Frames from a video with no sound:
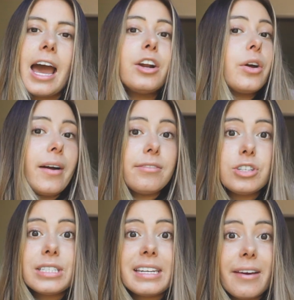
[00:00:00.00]
know, I've
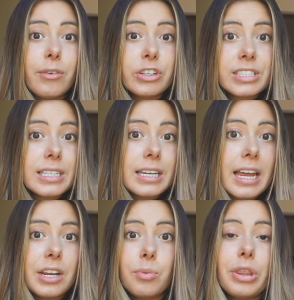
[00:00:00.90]
just never seen
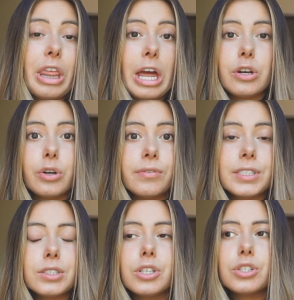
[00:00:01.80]
anyone that
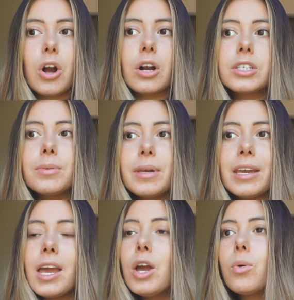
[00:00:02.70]
nervous to talk to
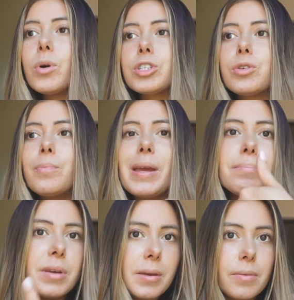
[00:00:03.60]
me, which made
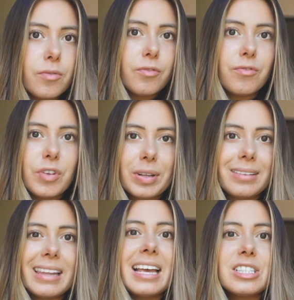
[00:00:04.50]
me feel
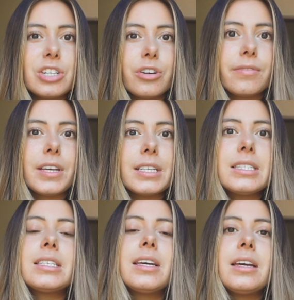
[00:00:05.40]
less
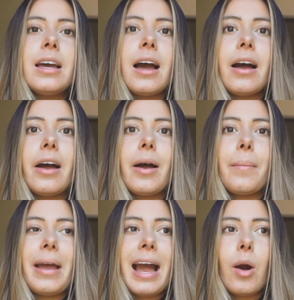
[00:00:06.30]
nervous.
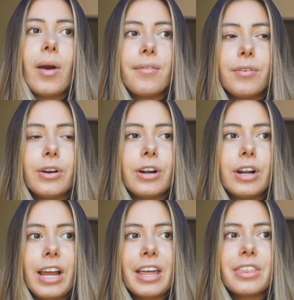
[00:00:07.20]

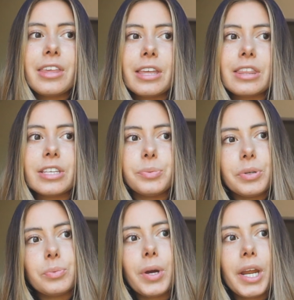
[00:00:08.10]
However, I think this
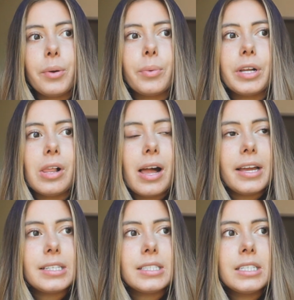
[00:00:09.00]
was when I
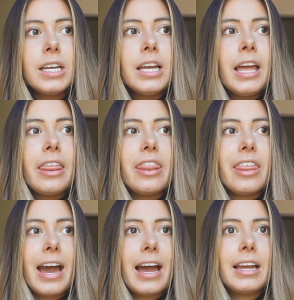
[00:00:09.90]
realized
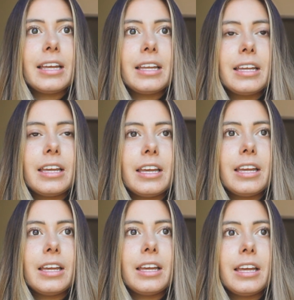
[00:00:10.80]
that
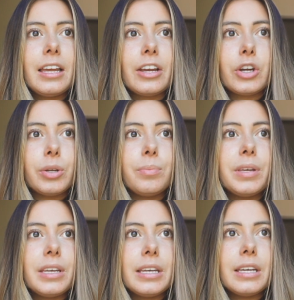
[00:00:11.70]
it could
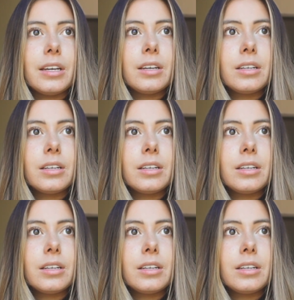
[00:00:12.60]
be